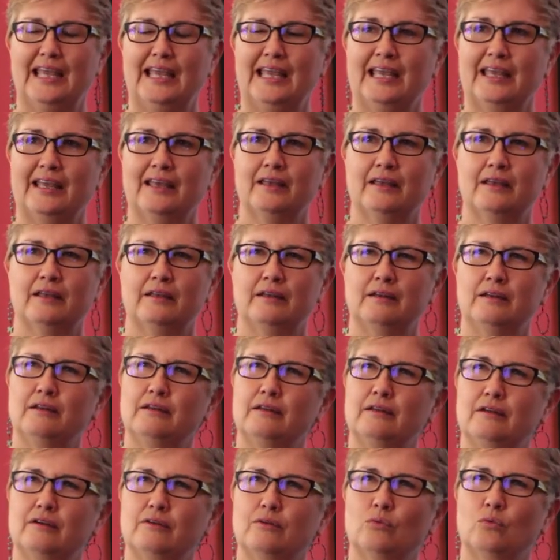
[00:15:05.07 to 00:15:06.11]
And
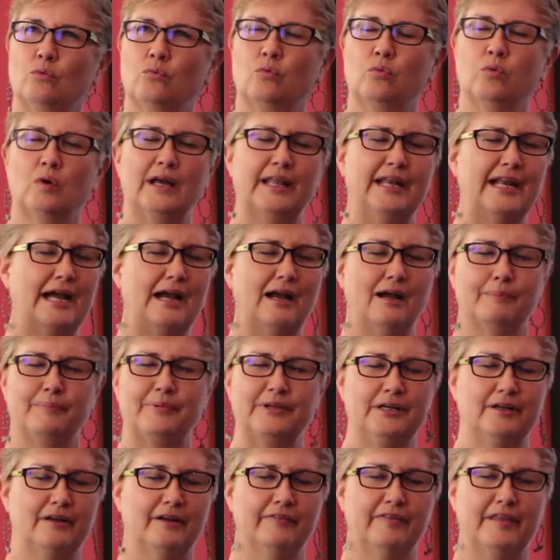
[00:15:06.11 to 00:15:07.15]
what
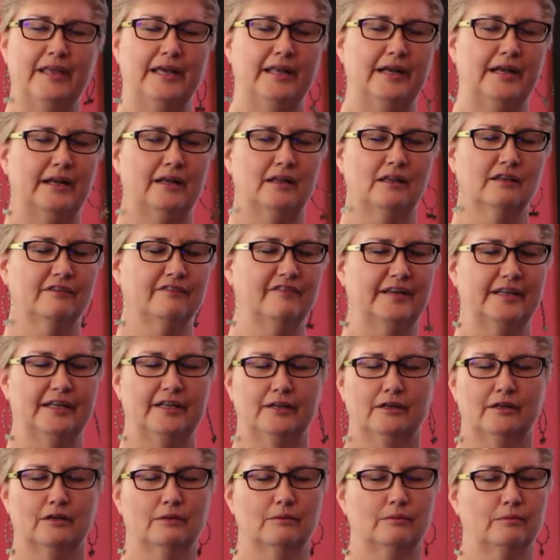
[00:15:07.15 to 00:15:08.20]
happened on that
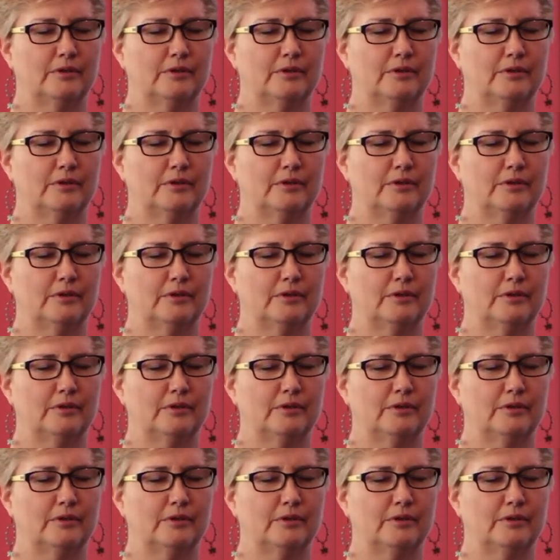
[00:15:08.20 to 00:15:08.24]
elevator,